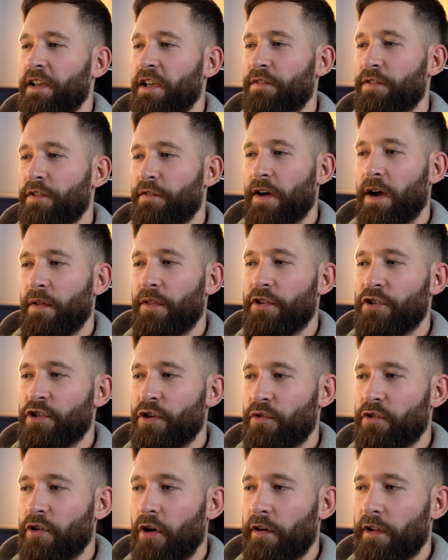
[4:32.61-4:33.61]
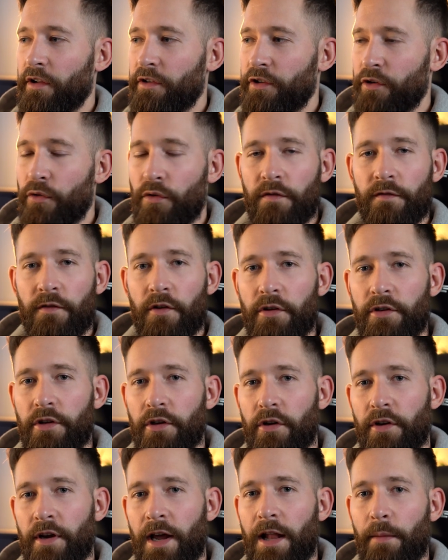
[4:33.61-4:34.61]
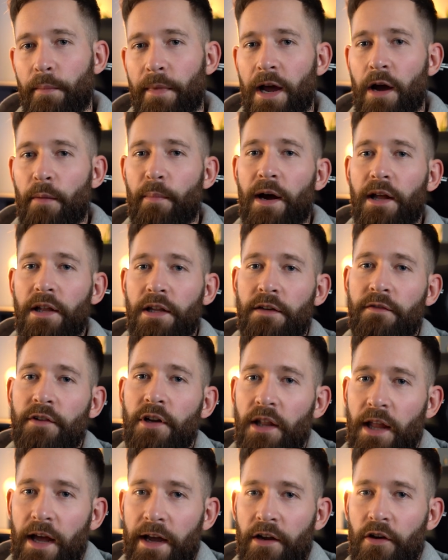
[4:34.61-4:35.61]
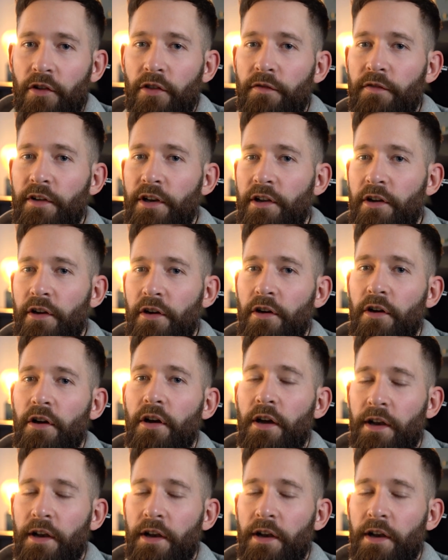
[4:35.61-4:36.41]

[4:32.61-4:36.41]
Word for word: If you found this tutorial useful, you could help me out by leaving a like on the video